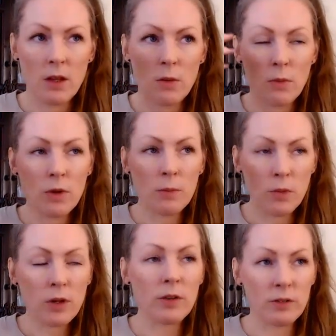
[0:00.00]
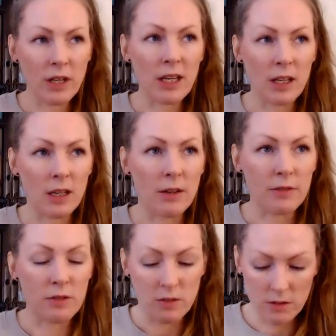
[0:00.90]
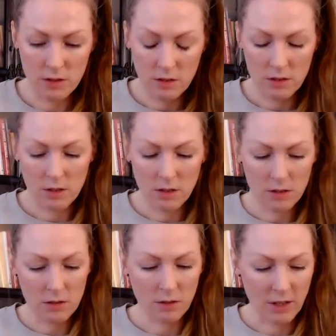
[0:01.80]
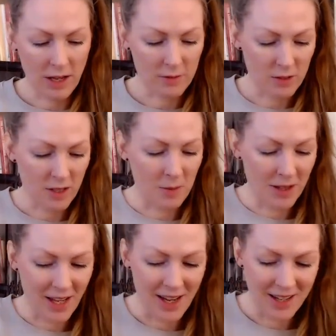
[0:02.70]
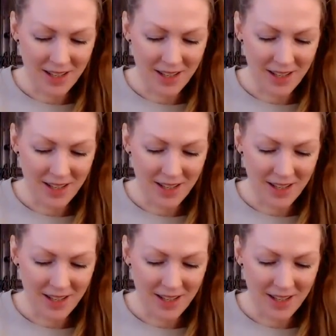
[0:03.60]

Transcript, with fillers: more your psychic gifts. That's all I have to say about that.